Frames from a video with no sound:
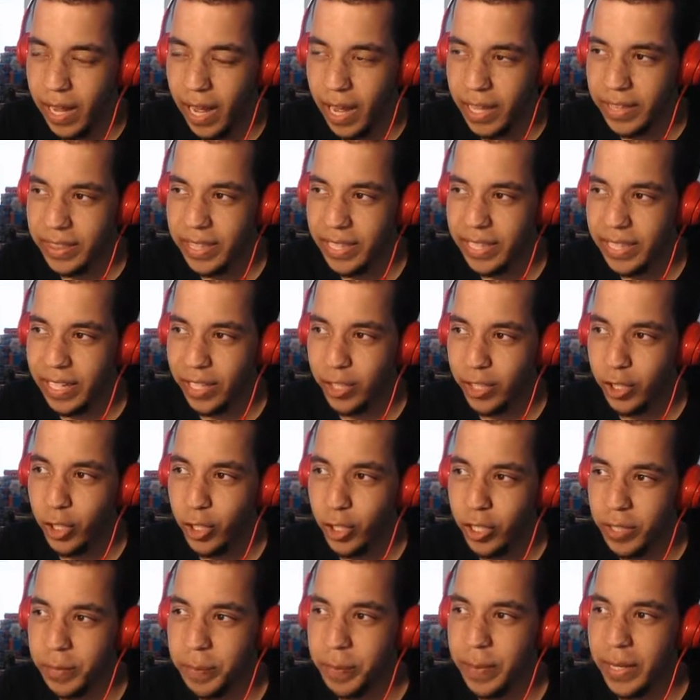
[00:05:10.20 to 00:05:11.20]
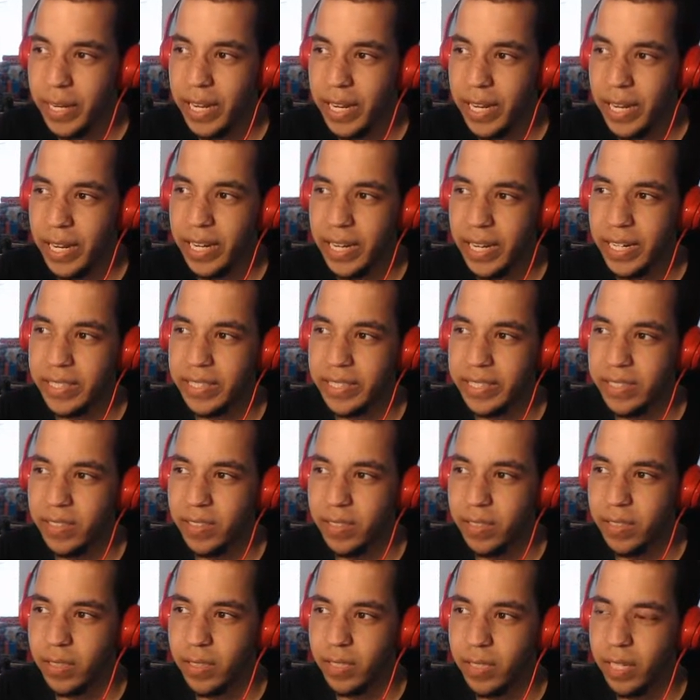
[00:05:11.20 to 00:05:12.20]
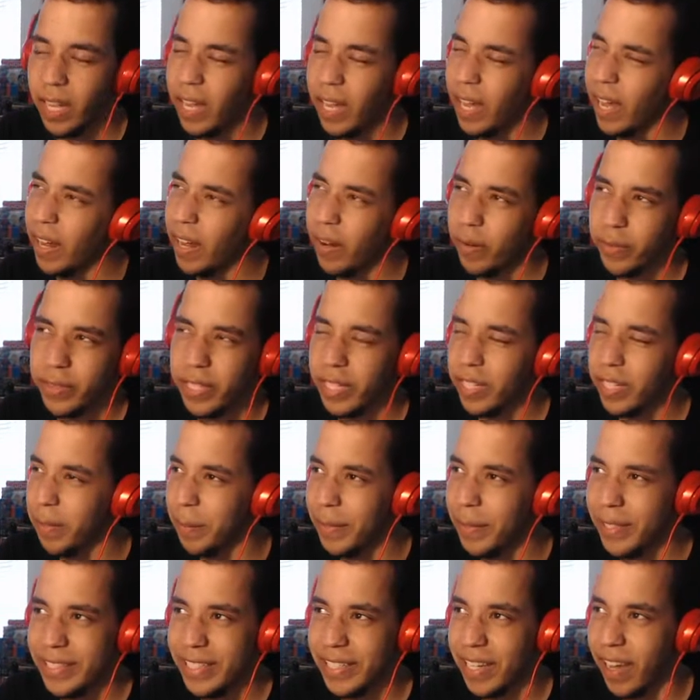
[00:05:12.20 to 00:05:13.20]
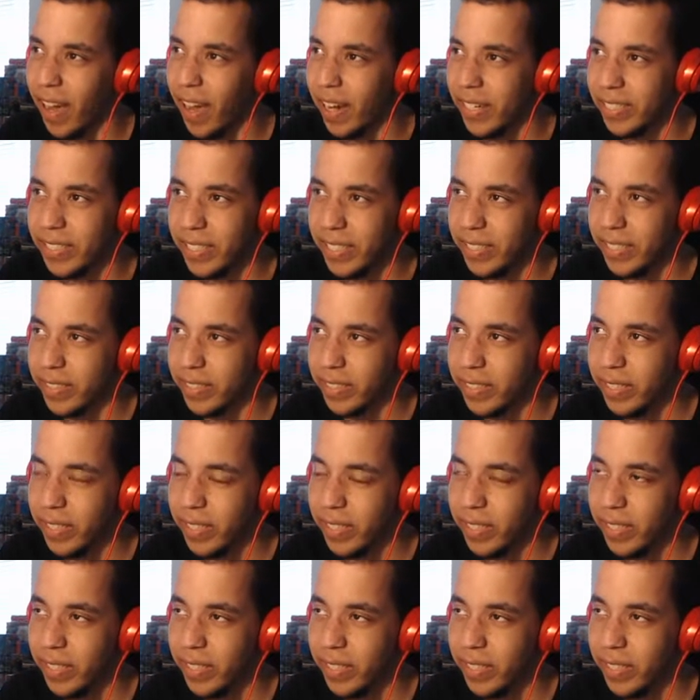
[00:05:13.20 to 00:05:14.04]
I think it could be... I don't think it would be Deoxys.